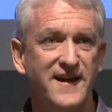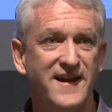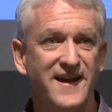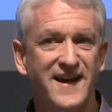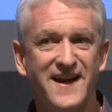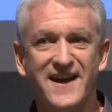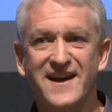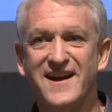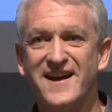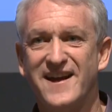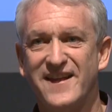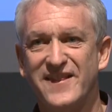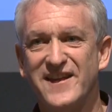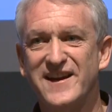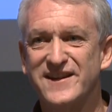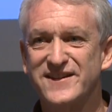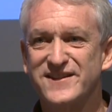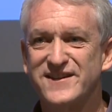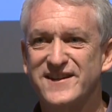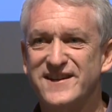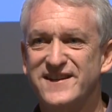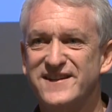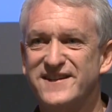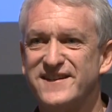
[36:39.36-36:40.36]
and then it
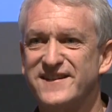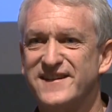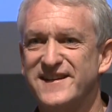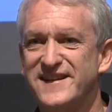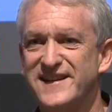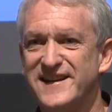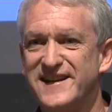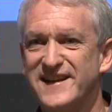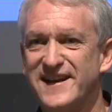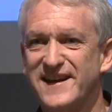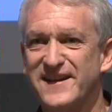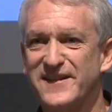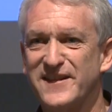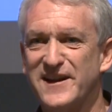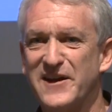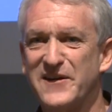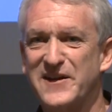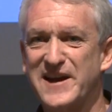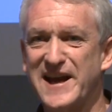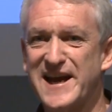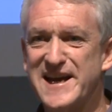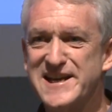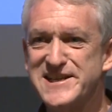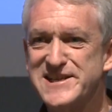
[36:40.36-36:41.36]
sends the
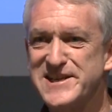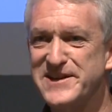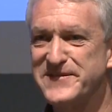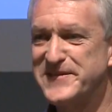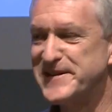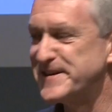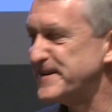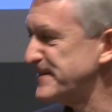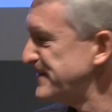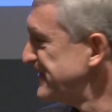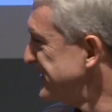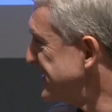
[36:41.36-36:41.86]
location of it.